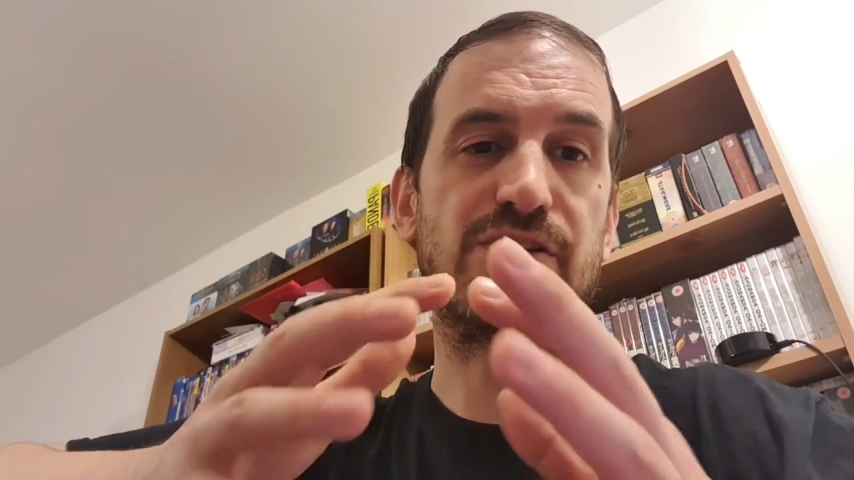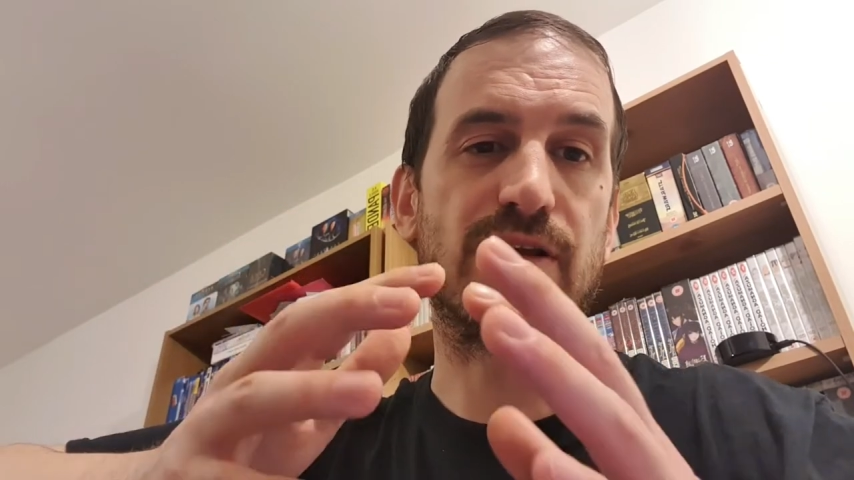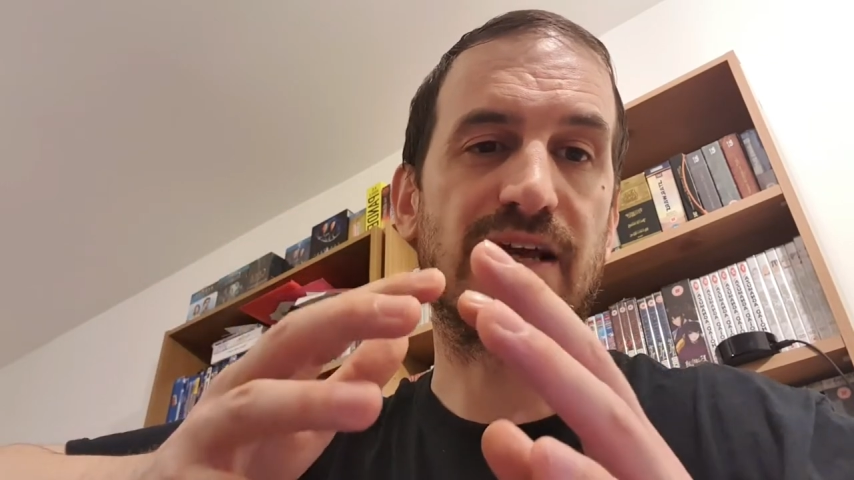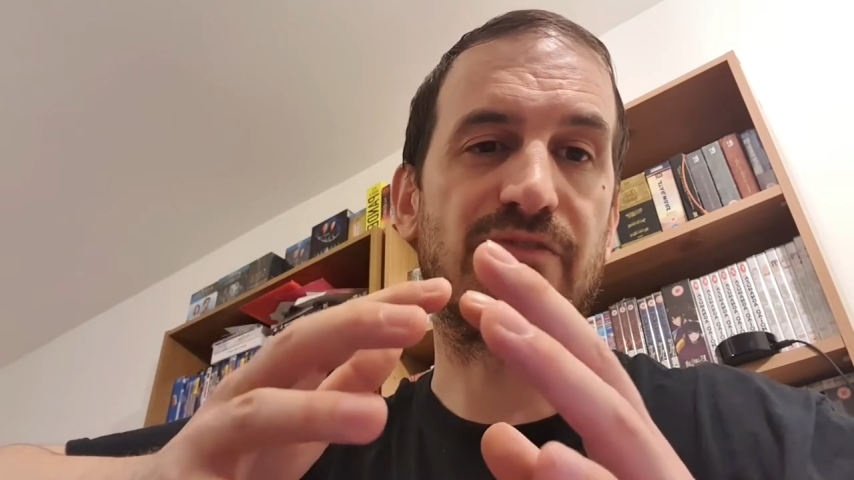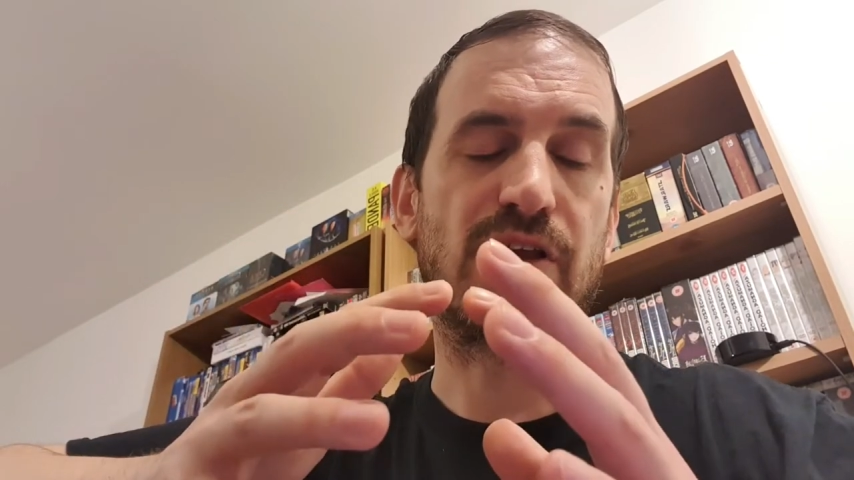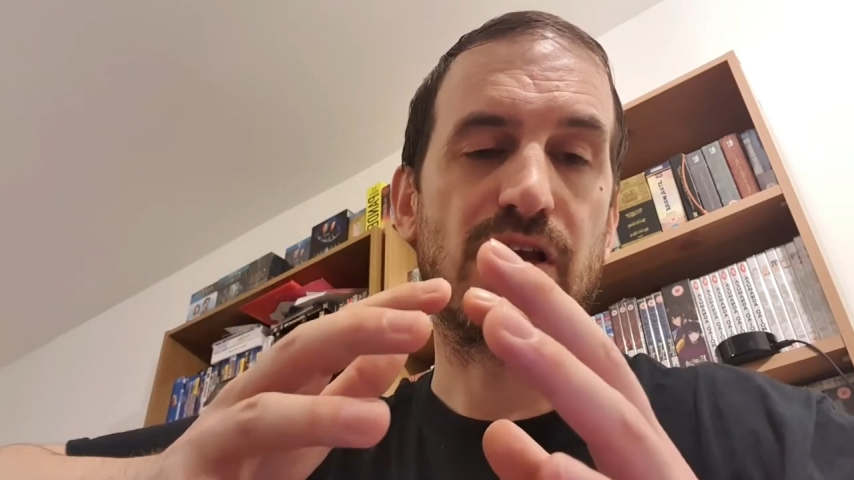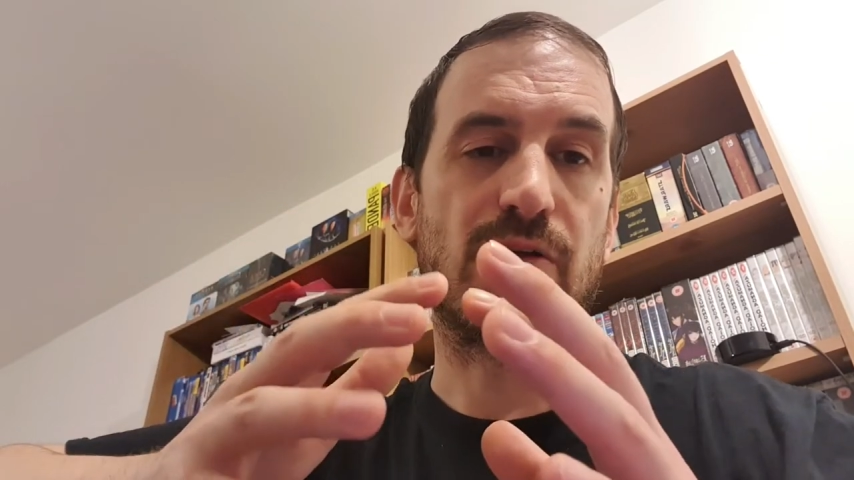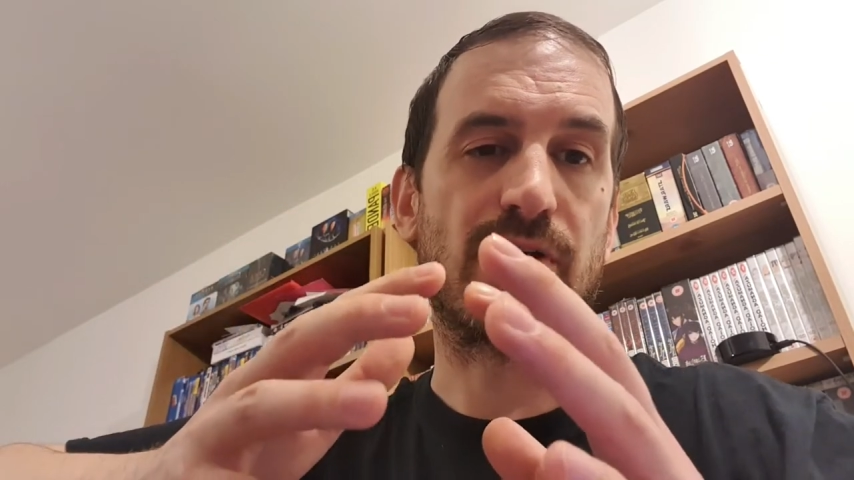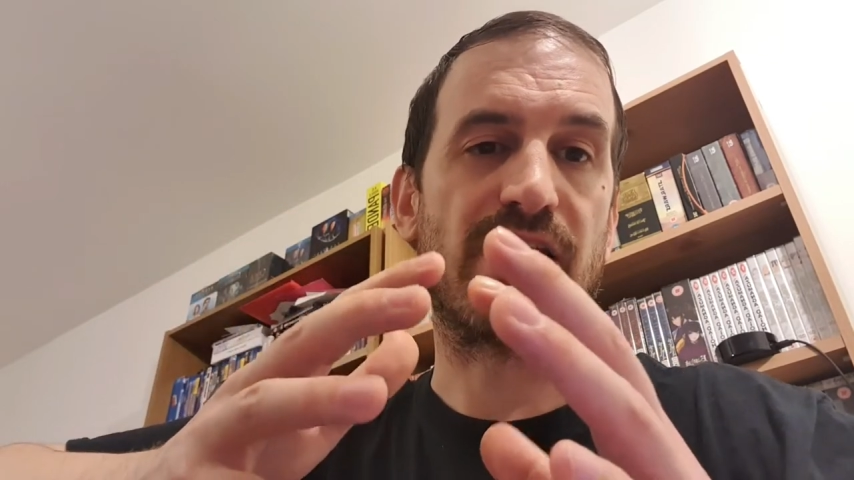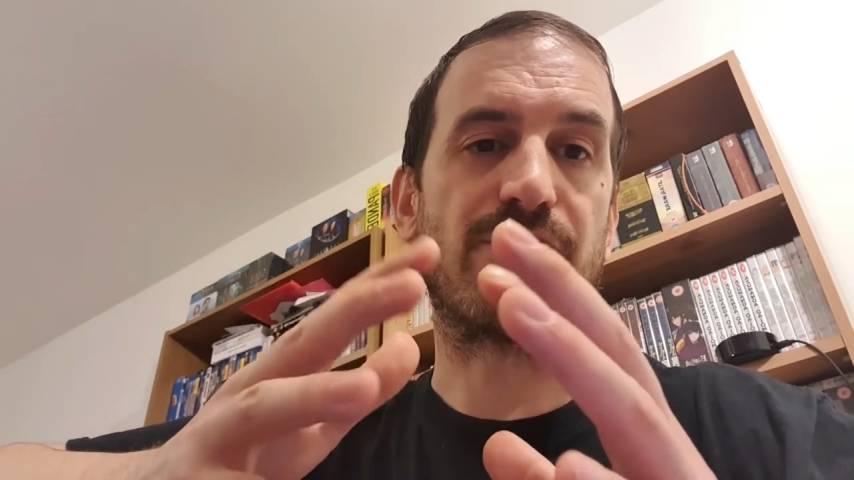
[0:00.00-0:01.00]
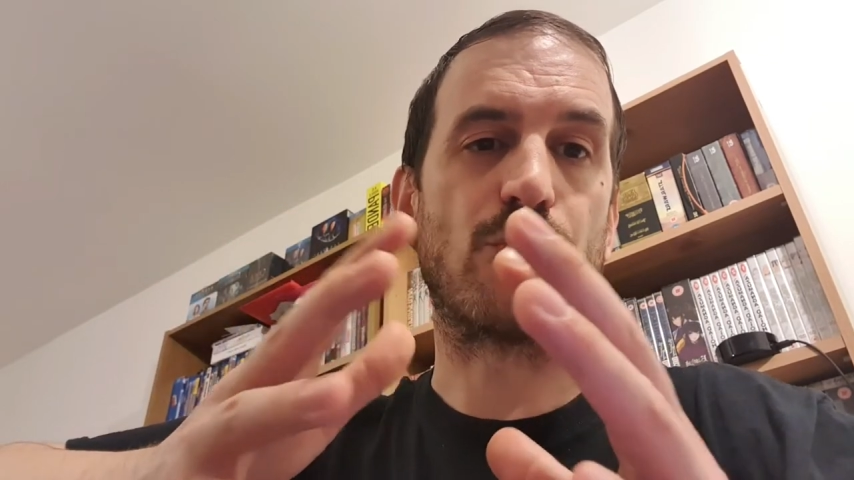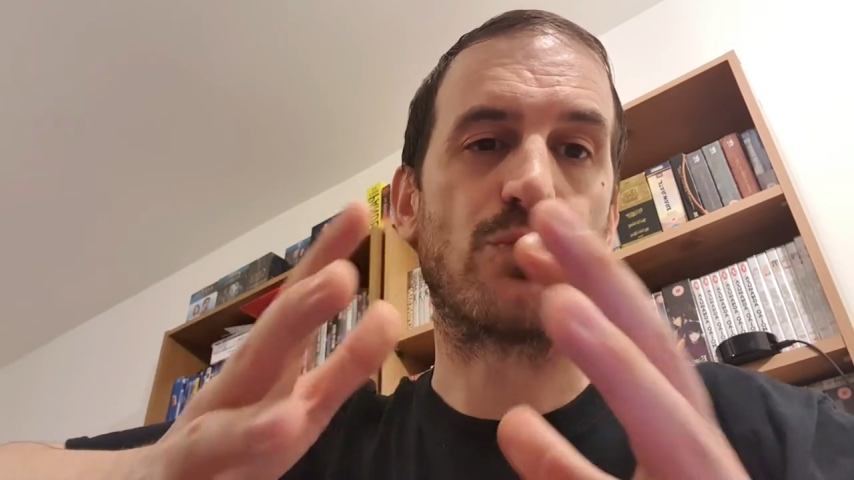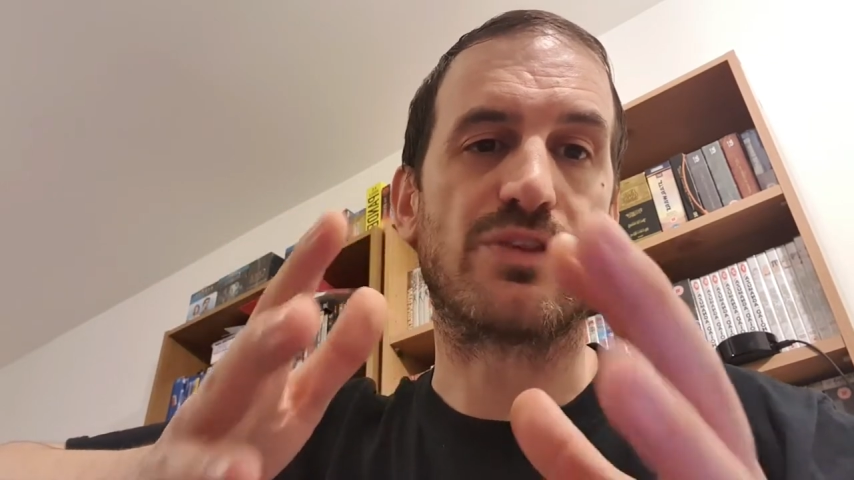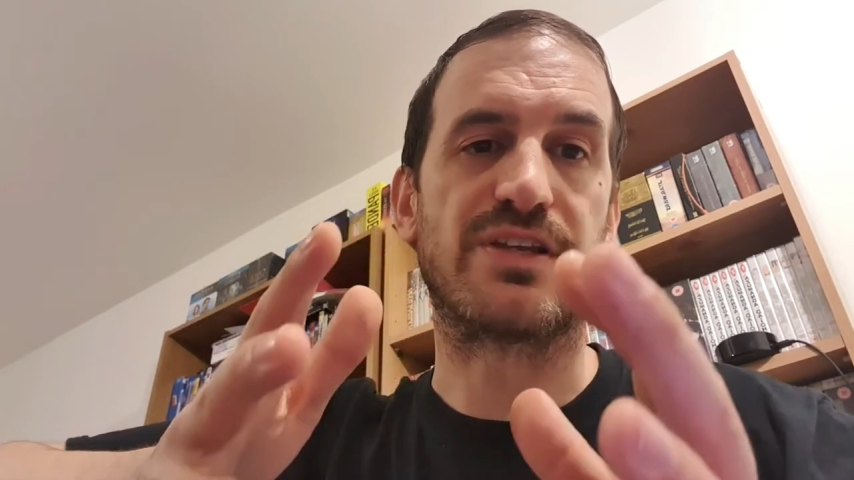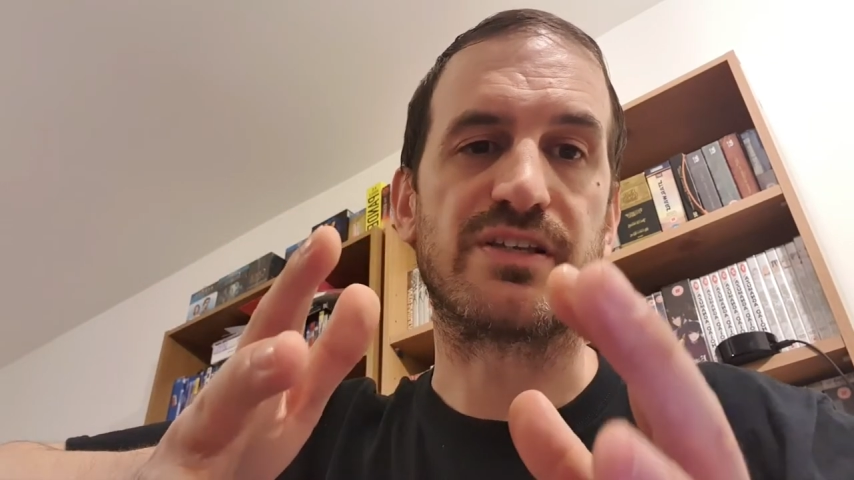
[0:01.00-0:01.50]
You'll have we'll have
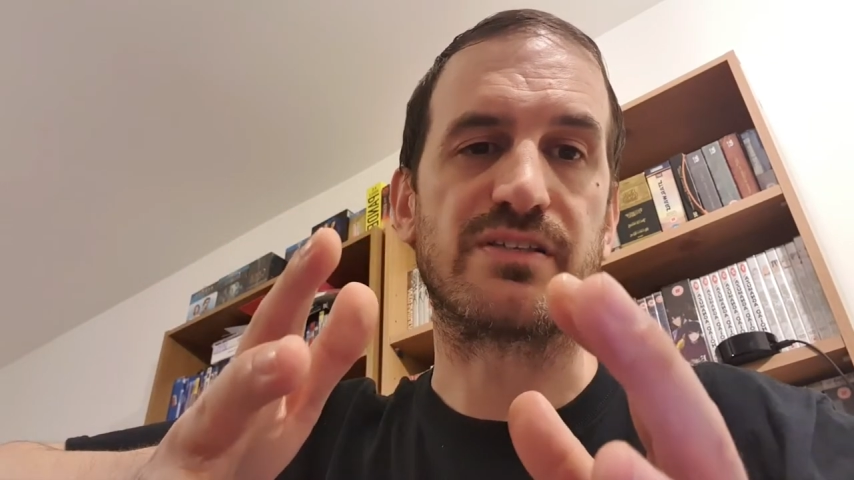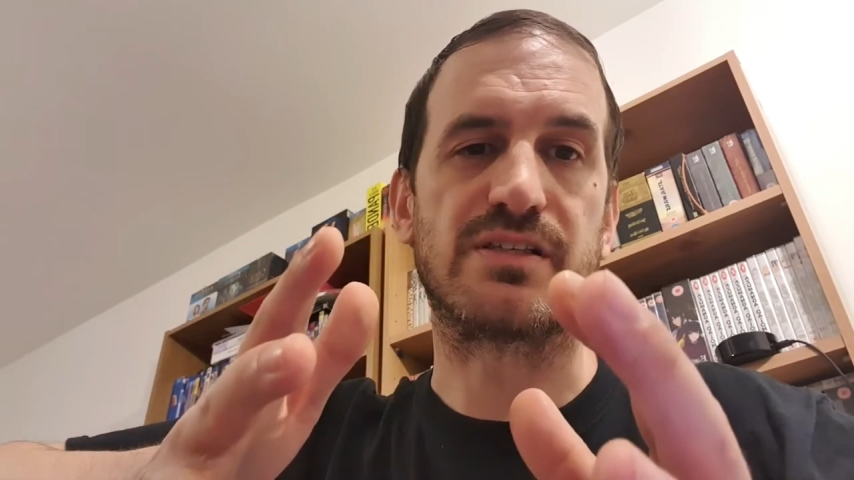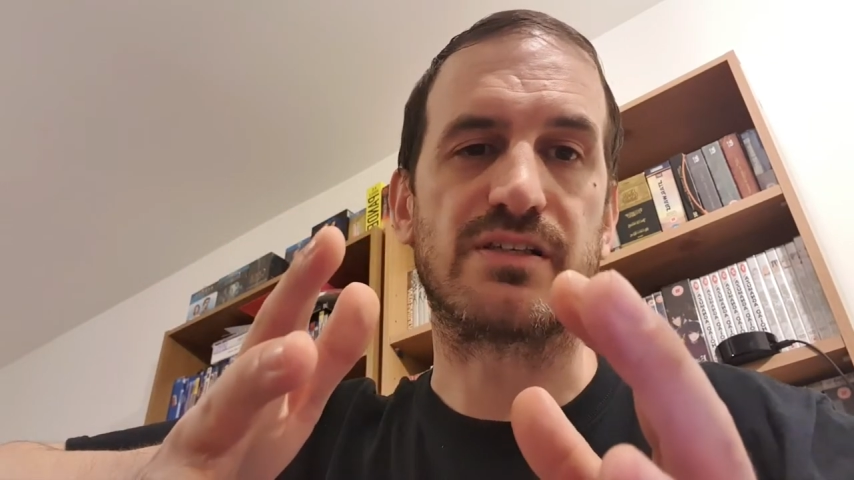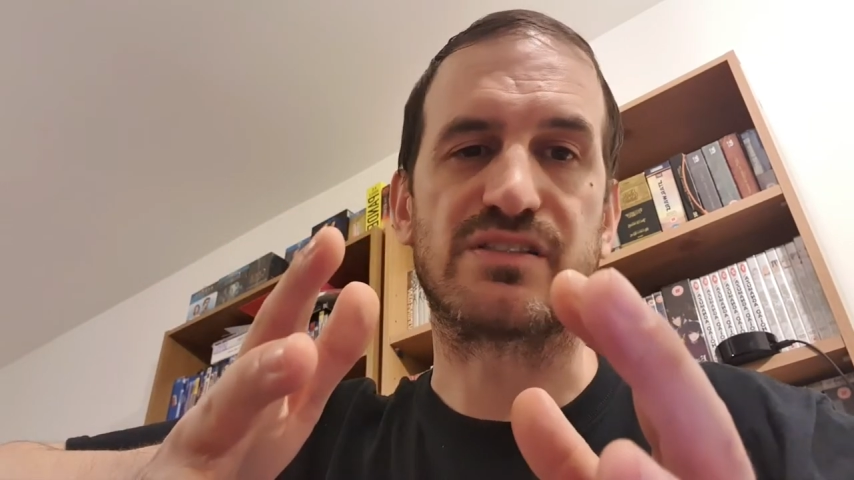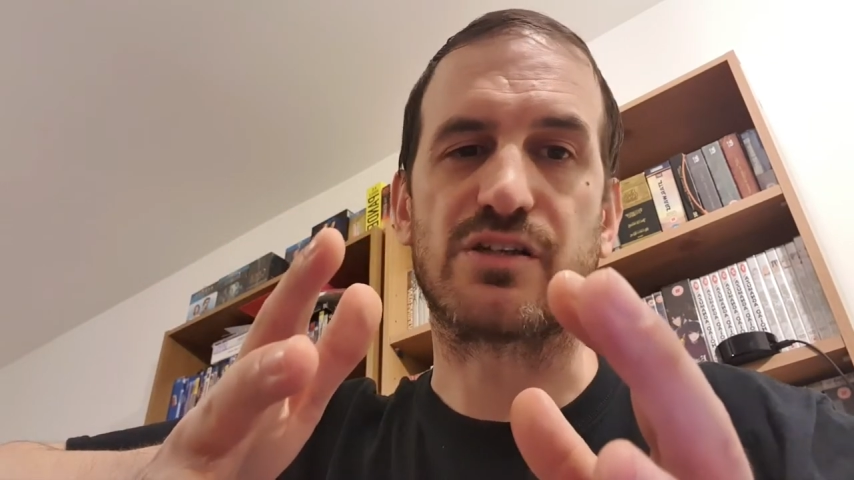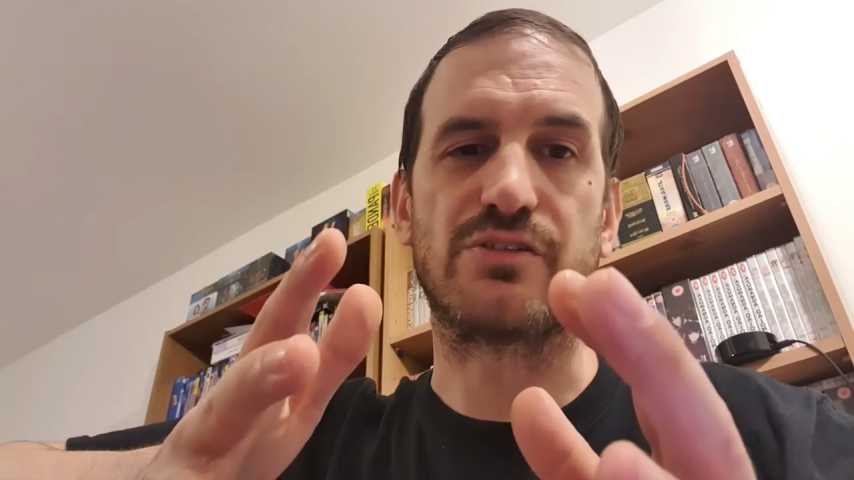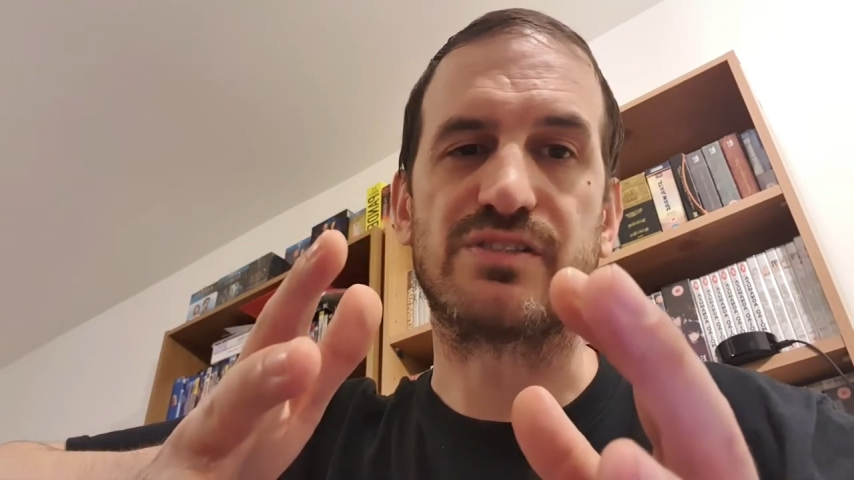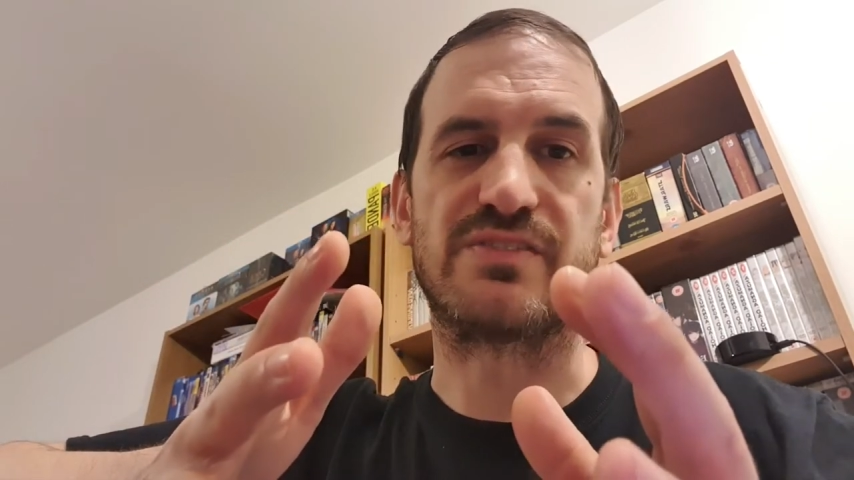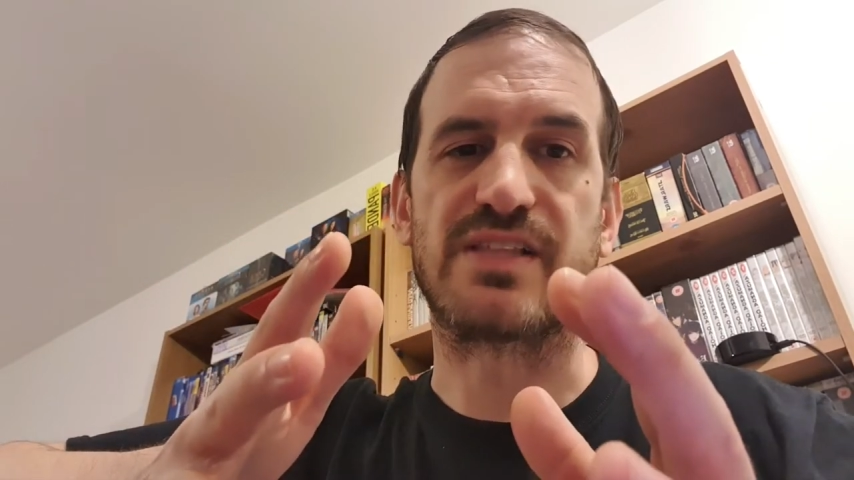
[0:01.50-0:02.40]
all the exclusives.